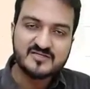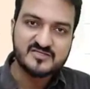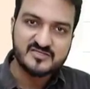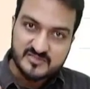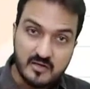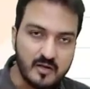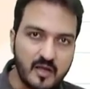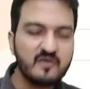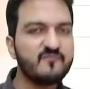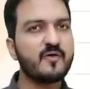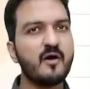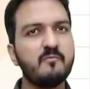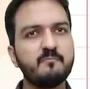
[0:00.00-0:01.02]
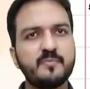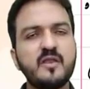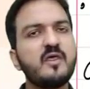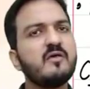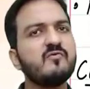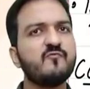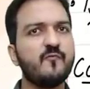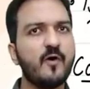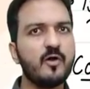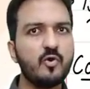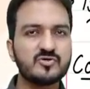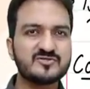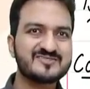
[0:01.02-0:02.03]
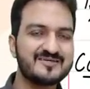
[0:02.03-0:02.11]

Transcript: still if company follows